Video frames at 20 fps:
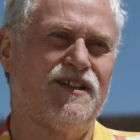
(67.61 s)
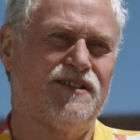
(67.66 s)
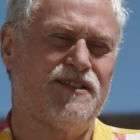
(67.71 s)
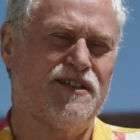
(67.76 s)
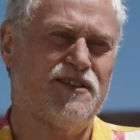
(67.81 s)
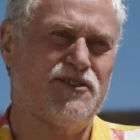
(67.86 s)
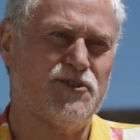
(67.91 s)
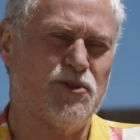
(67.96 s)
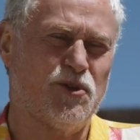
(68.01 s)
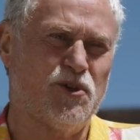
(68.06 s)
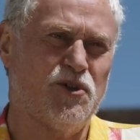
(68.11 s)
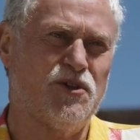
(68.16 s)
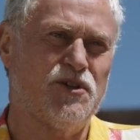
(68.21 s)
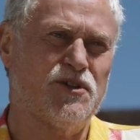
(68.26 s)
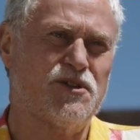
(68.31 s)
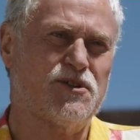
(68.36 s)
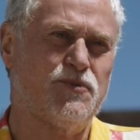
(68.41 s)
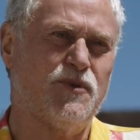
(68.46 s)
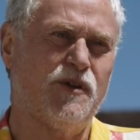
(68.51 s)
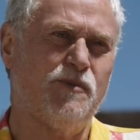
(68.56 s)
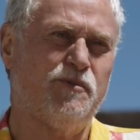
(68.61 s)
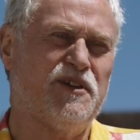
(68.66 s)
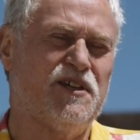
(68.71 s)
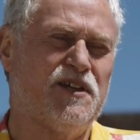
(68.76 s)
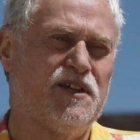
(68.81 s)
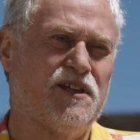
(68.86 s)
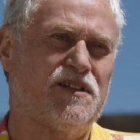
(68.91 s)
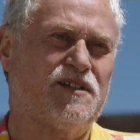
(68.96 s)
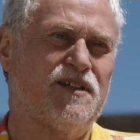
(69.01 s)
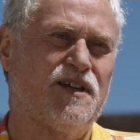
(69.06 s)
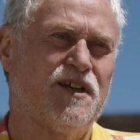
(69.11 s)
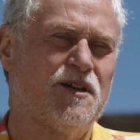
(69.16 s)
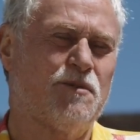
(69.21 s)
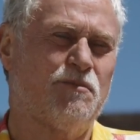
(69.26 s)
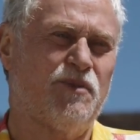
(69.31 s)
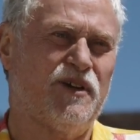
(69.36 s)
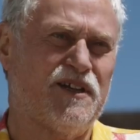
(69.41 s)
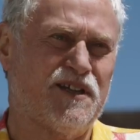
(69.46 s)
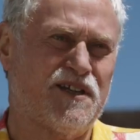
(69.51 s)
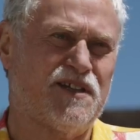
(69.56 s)
that the Earth will be hit
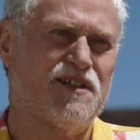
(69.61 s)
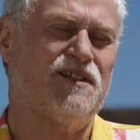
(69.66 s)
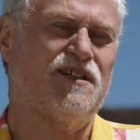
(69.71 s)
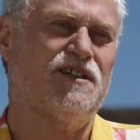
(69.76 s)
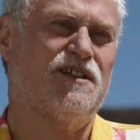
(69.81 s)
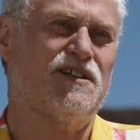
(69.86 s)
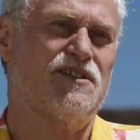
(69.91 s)
by a killer